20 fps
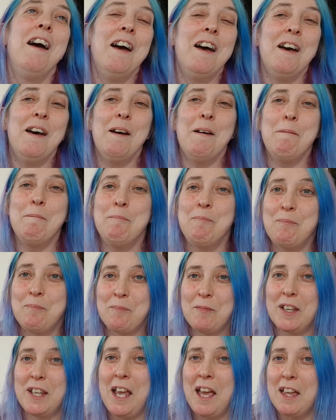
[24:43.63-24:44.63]

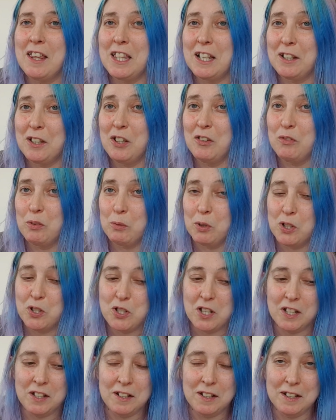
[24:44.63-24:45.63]
yeah, thank you for
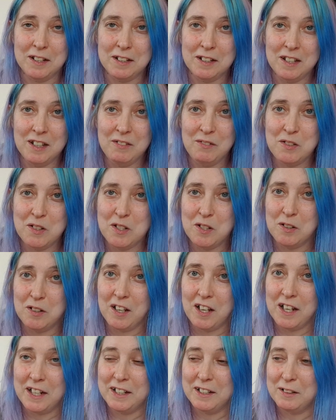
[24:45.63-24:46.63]
watching. And if you do
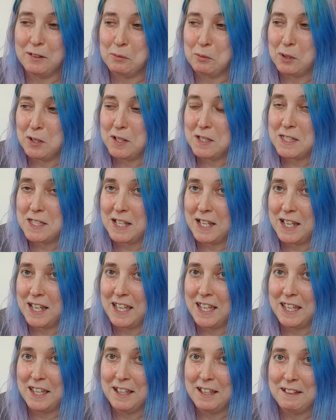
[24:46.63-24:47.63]
like what you
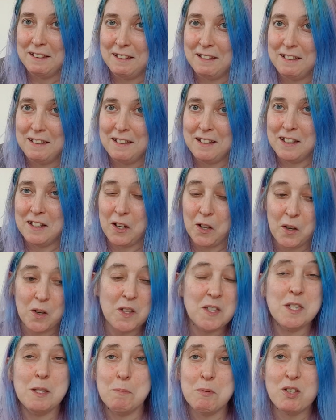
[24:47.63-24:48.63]
see, you know,
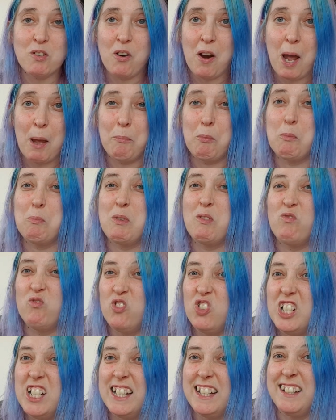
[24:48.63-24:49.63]
subscribe would be
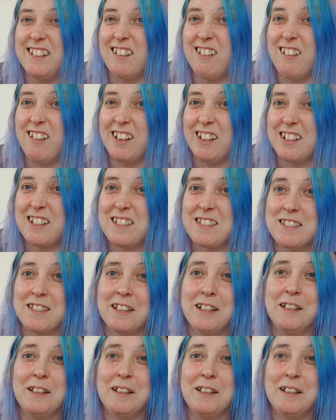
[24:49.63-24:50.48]
really nice.